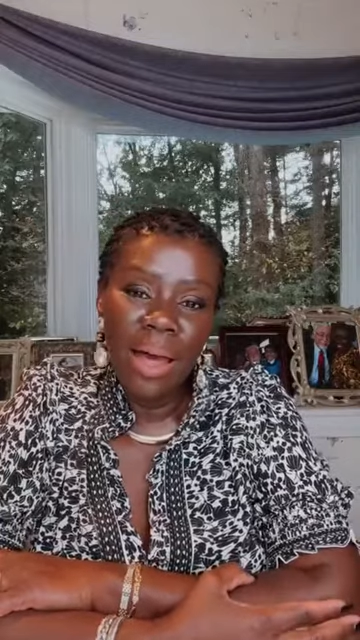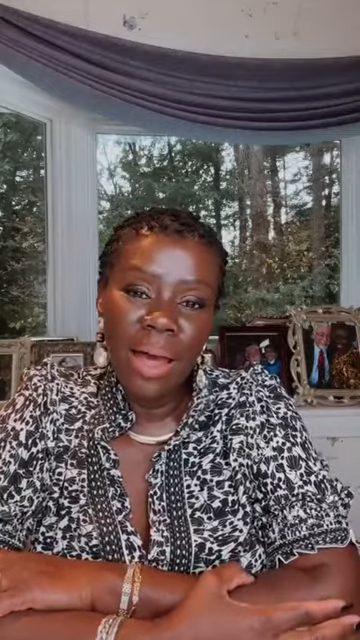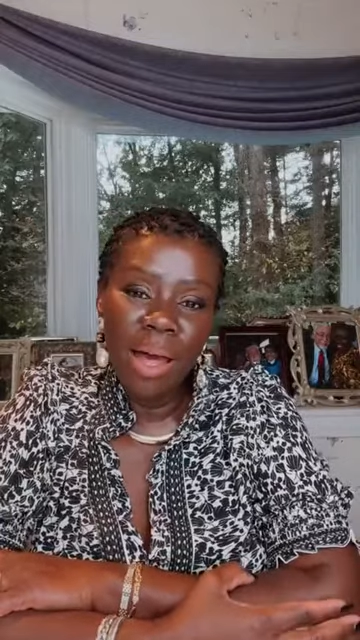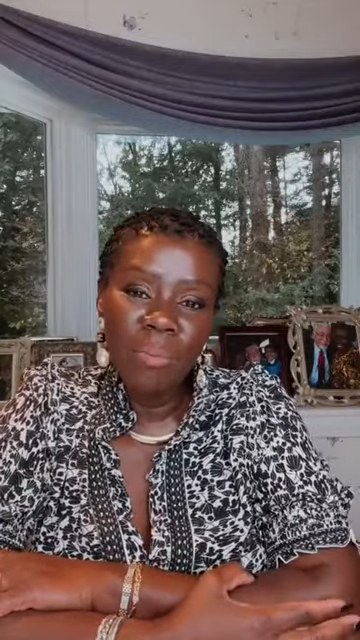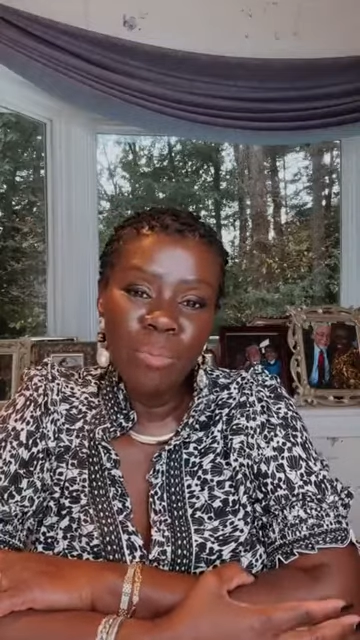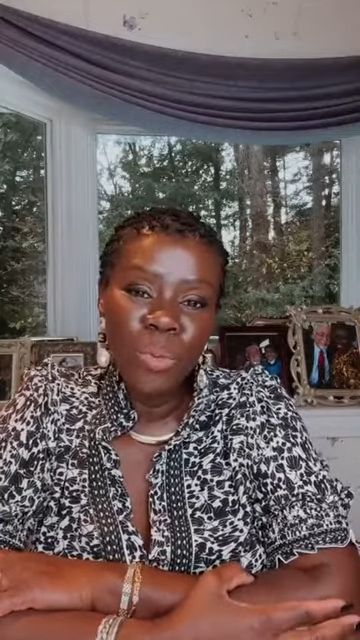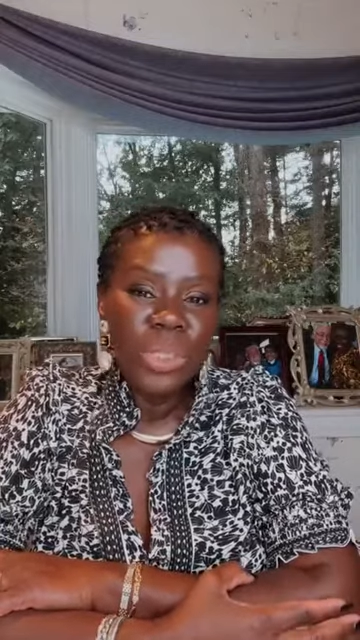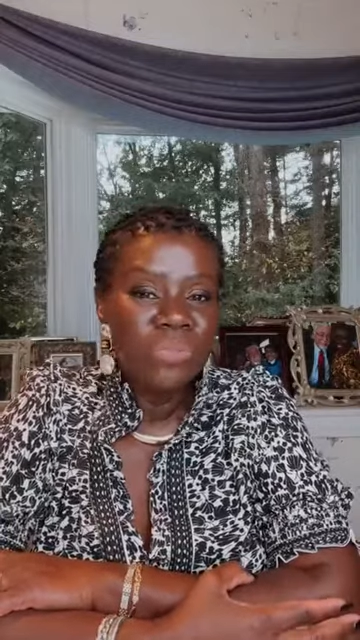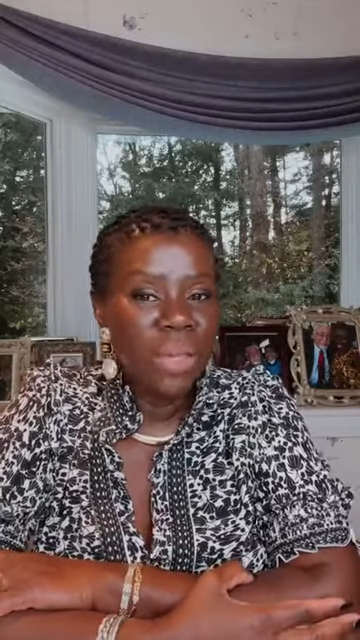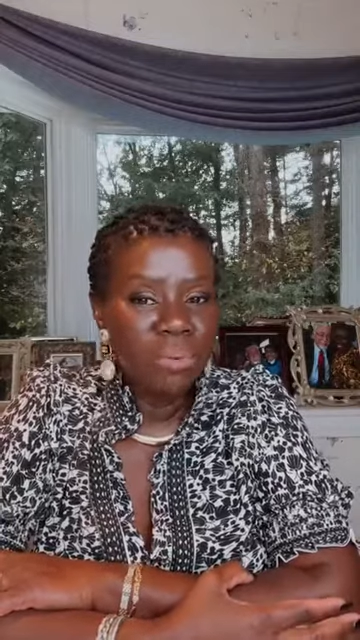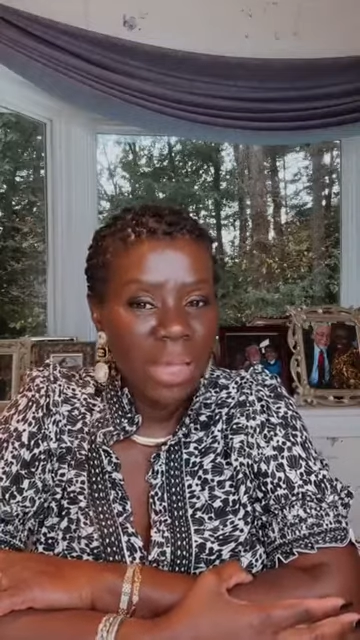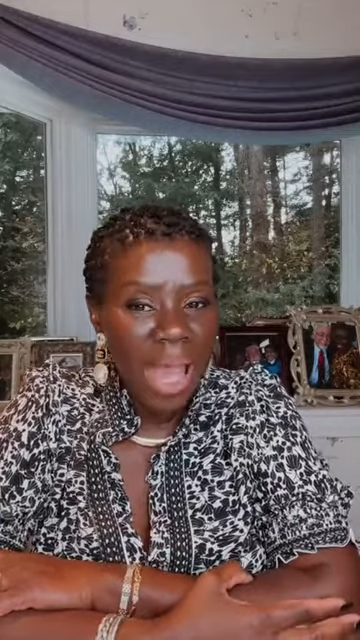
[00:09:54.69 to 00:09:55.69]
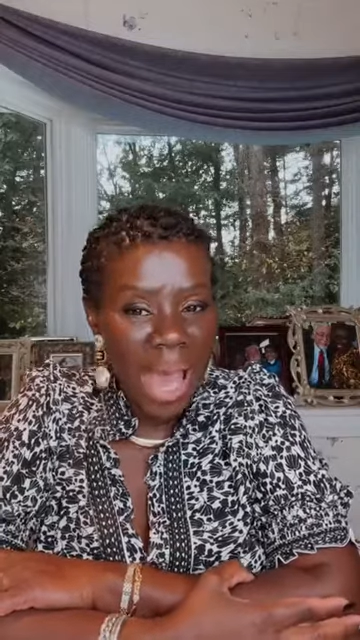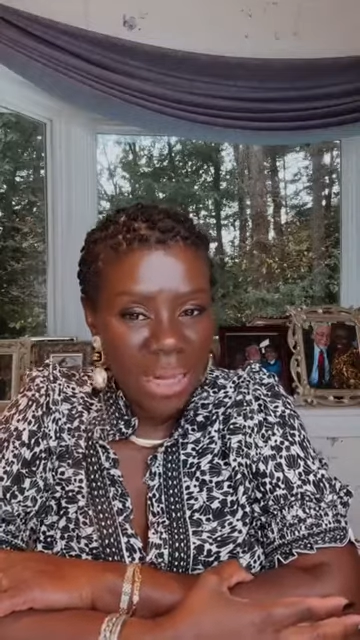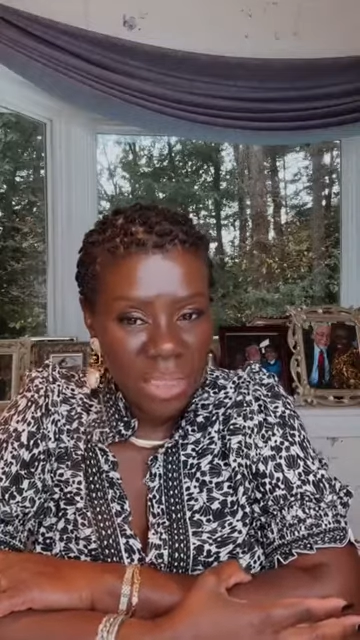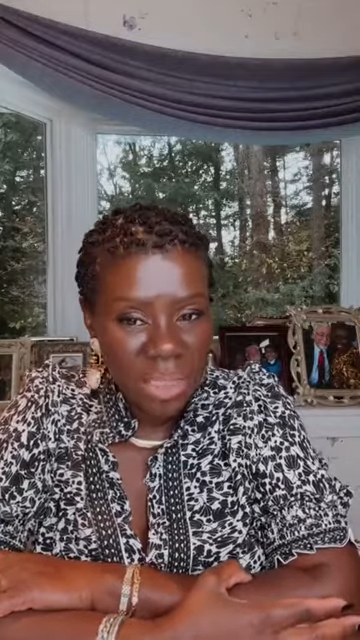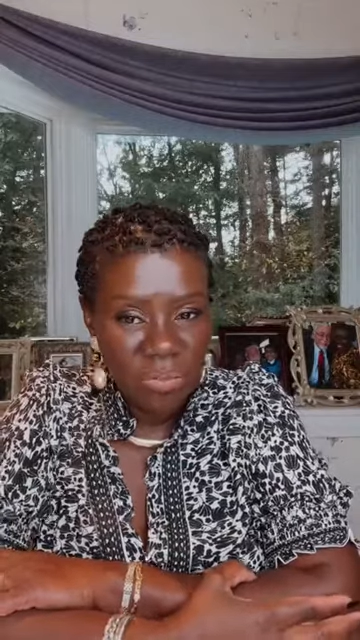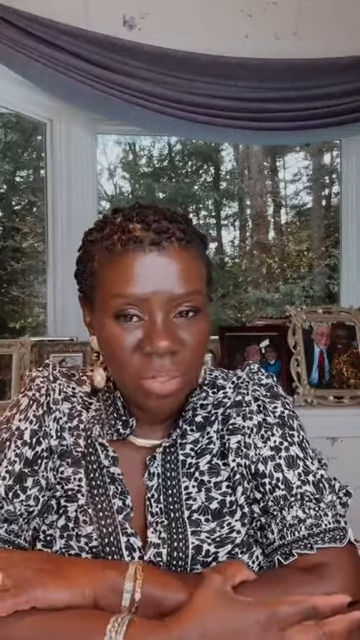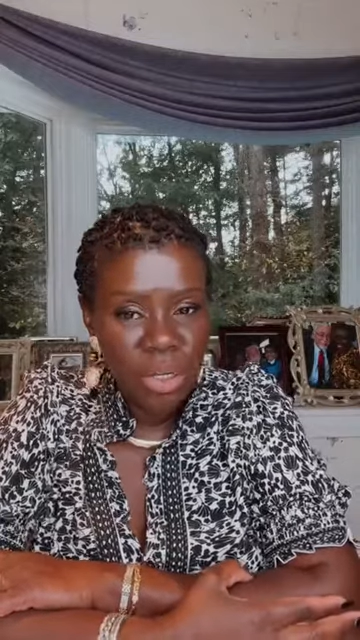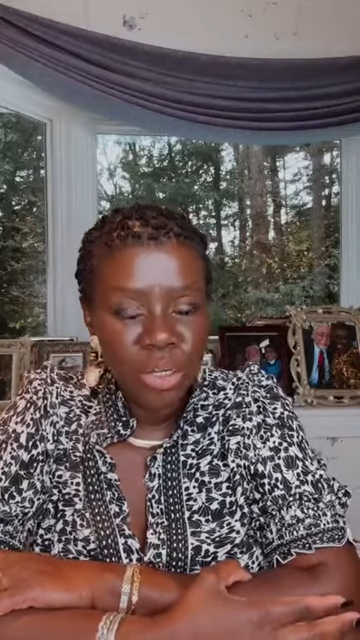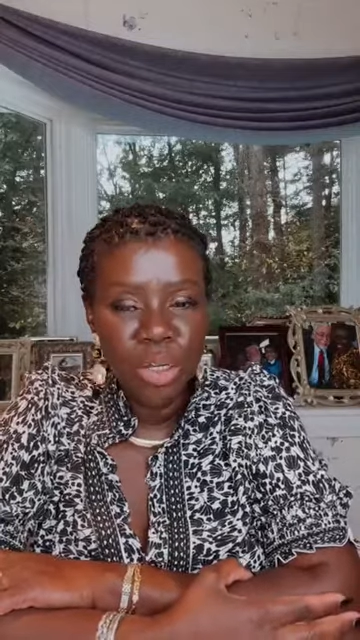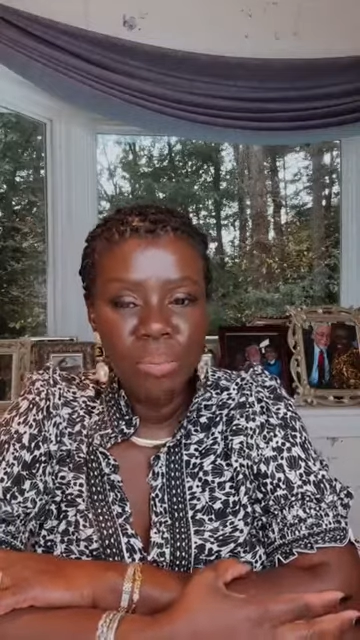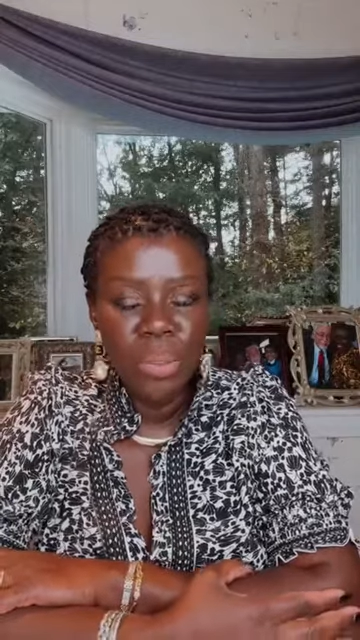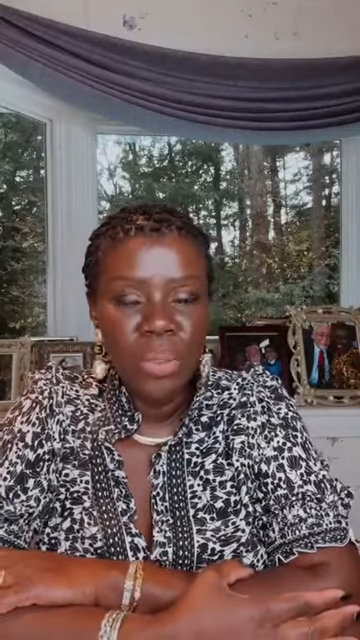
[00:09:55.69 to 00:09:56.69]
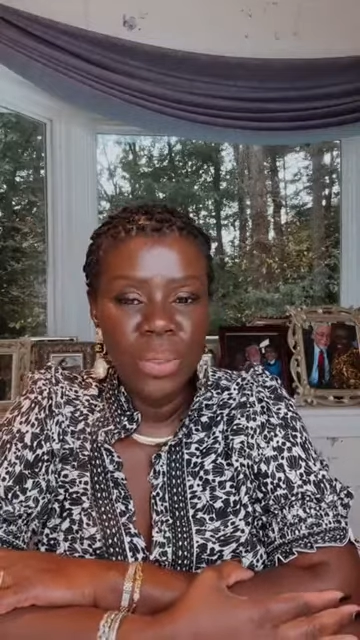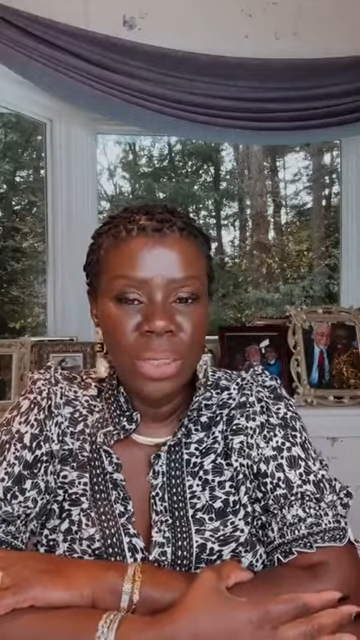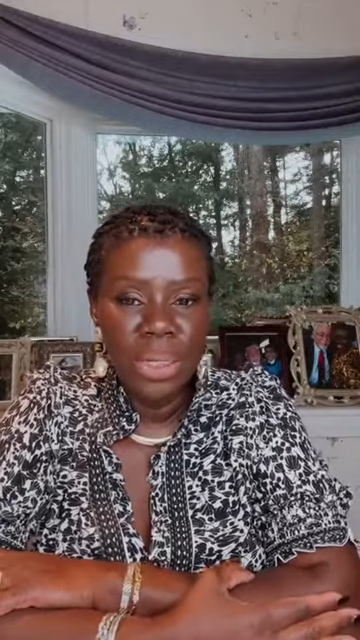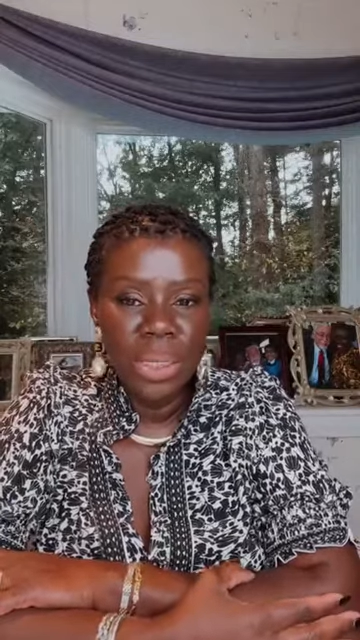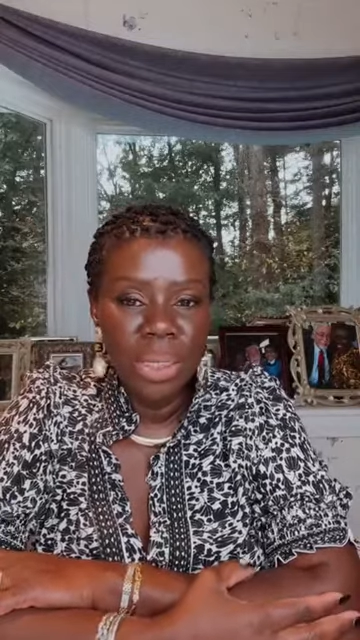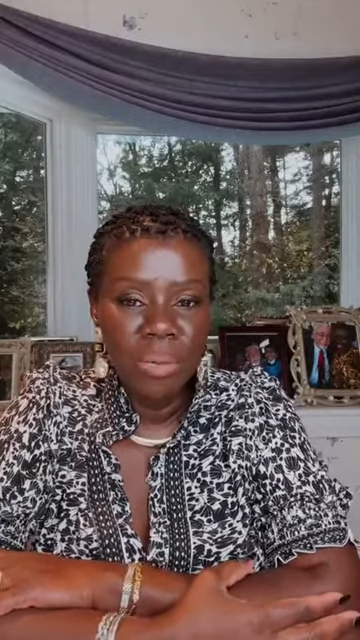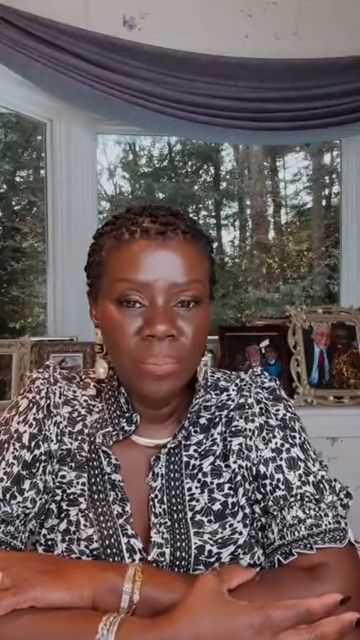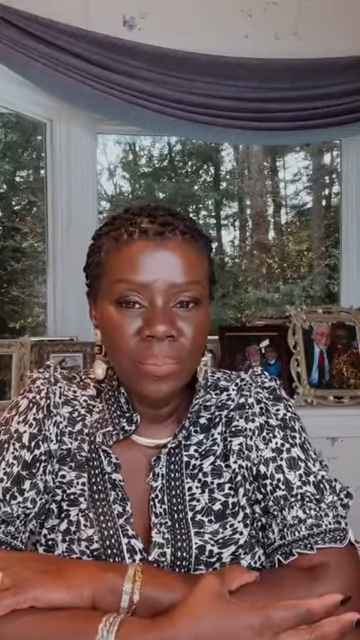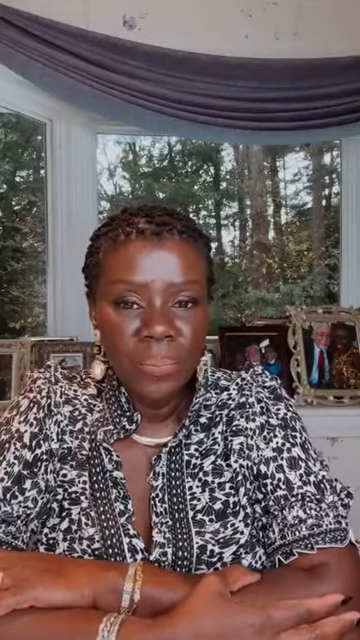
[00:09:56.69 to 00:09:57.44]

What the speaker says: who's very active in her community.